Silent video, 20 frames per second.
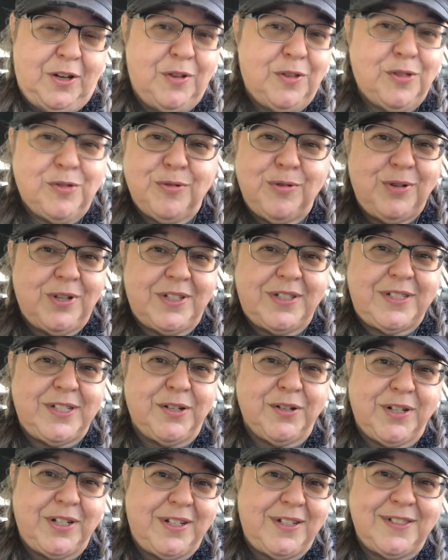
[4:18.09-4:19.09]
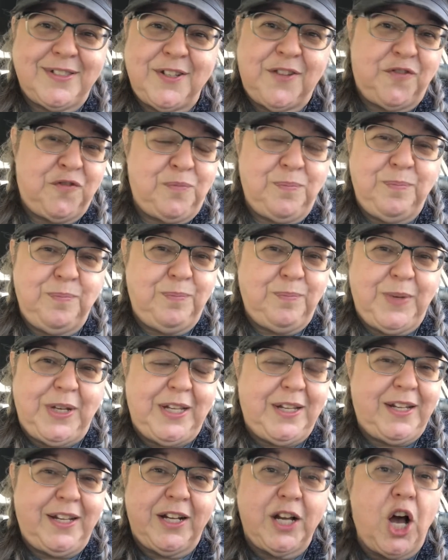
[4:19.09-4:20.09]
through a series of
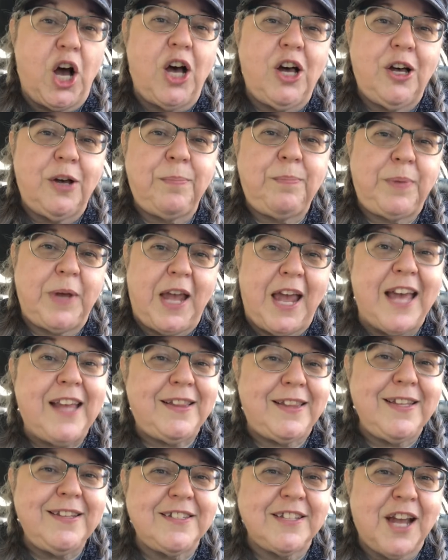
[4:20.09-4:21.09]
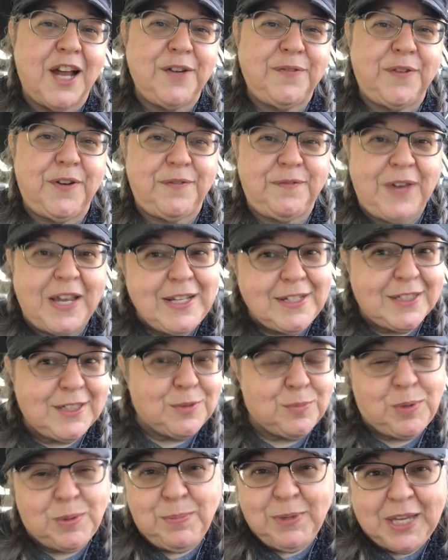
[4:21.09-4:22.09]
meeting up at these kind of
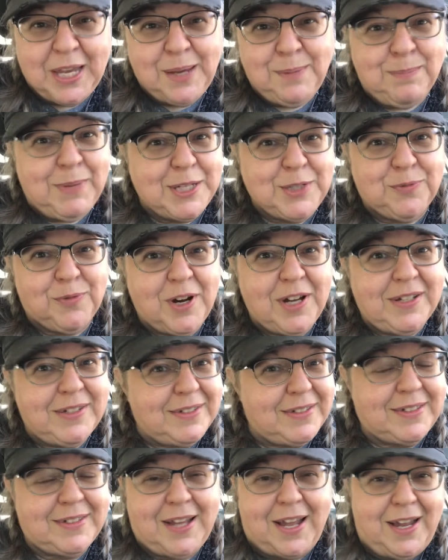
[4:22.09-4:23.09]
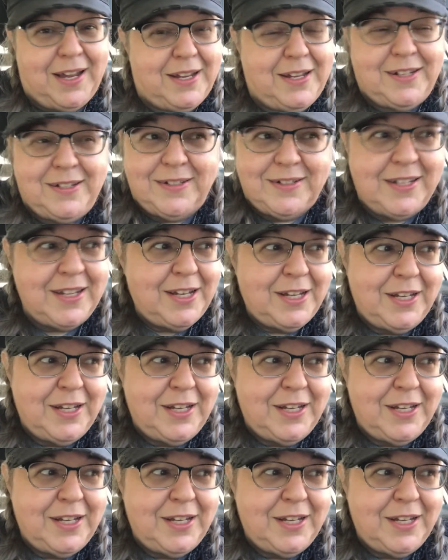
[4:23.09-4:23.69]
events, we became best friends, and